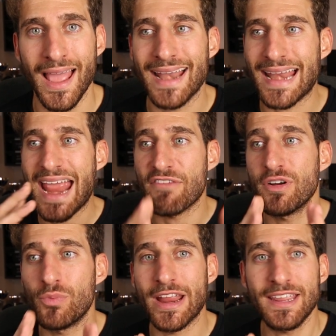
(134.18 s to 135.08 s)
And
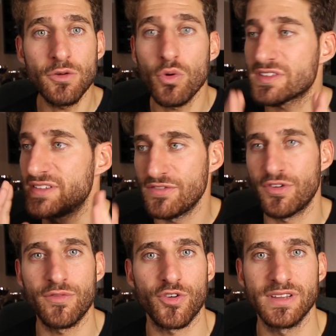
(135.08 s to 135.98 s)
every braking was
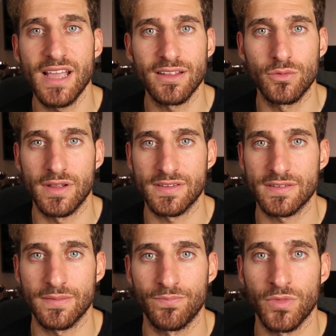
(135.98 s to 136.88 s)
different from the other
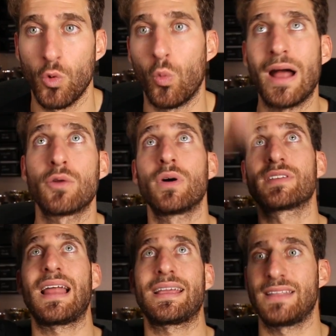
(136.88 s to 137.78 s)
ones. One
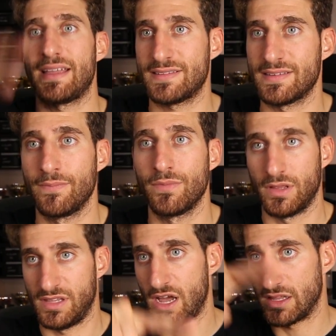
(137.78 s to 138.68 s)
was like this,
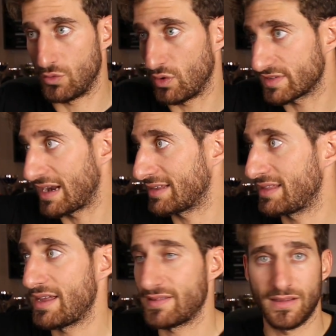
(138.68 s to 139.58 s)
the other was like
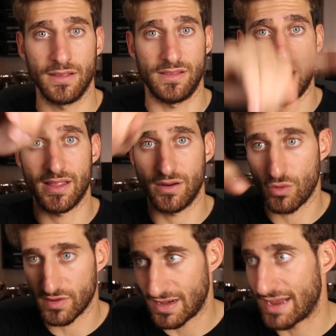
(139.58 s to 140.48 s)
this, the other
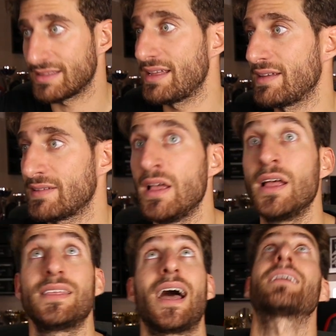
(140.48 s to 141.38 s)
was like this,
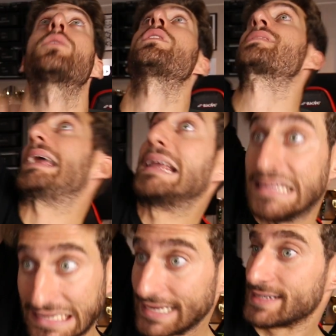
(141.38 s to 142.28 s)
the other was like
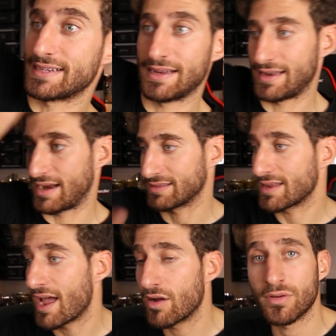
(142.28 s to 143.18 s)
this and then
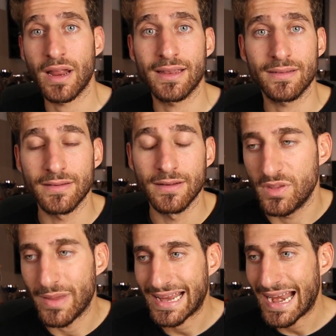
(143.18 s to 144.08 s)
down. And
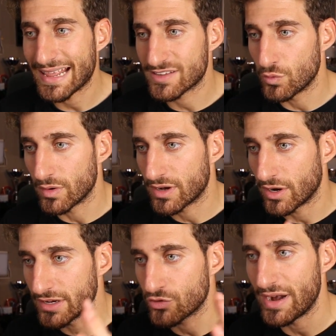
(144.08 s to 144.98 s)
the mechanics were
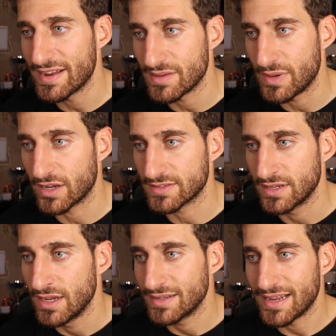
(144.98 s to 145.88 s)
going crazy because
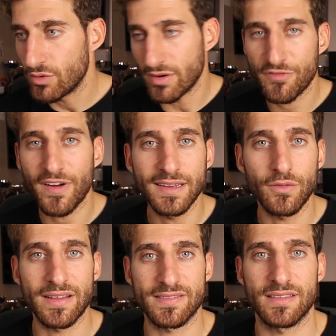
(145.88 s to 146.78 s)
they couldn't find the
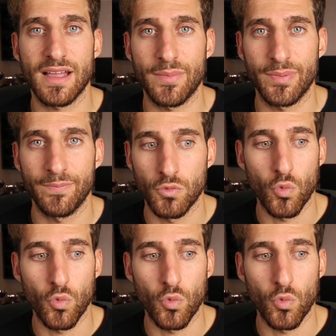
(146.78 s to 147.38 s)
right setup.